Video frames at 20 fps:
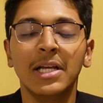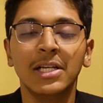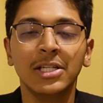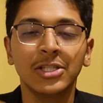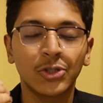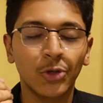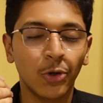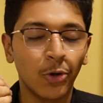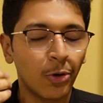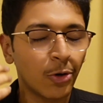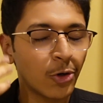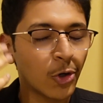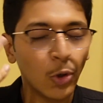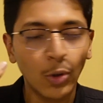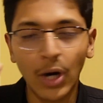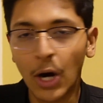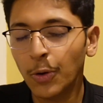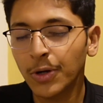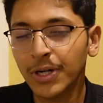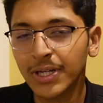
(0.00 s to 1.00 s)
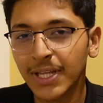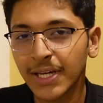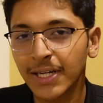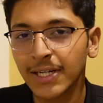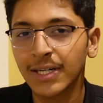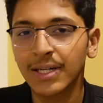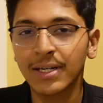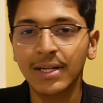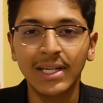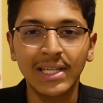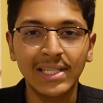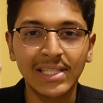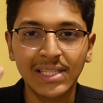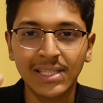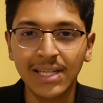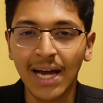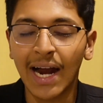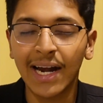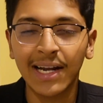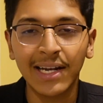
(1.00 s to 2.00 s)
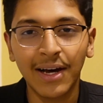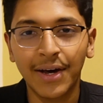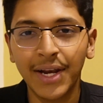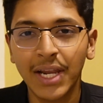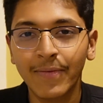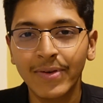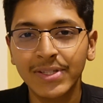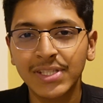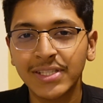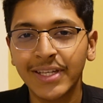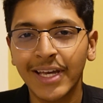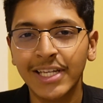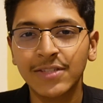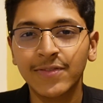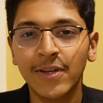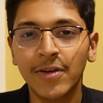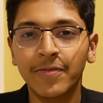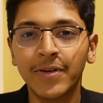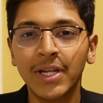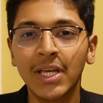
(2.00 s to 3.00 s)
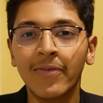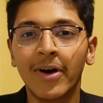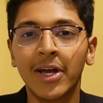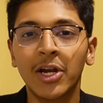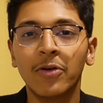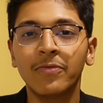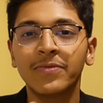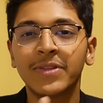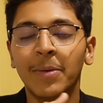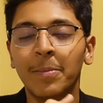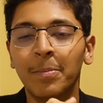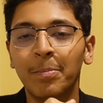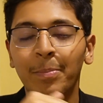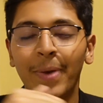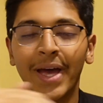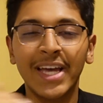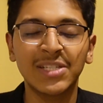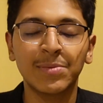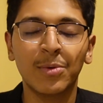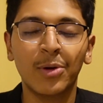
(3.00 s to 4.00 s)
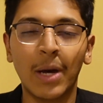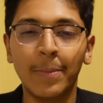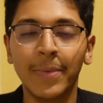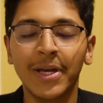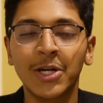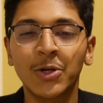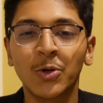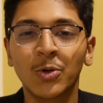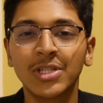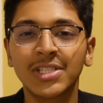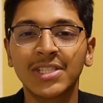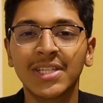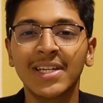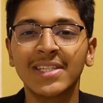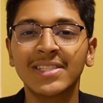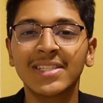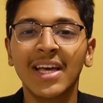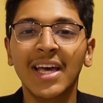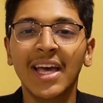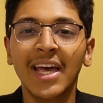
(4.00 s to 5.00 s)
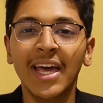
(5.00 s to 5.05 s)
So go out there, start learning with CS50, one of the best programming courses